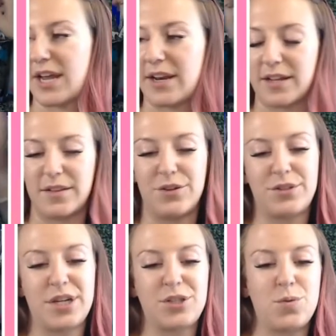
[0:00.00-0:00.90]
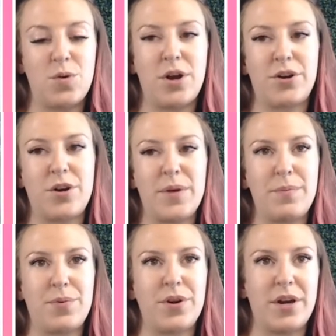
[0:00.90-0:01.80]
Adding a little touch of water on my
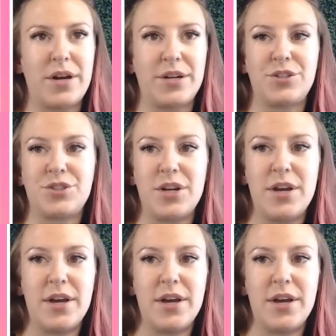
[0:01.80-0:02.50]
brush.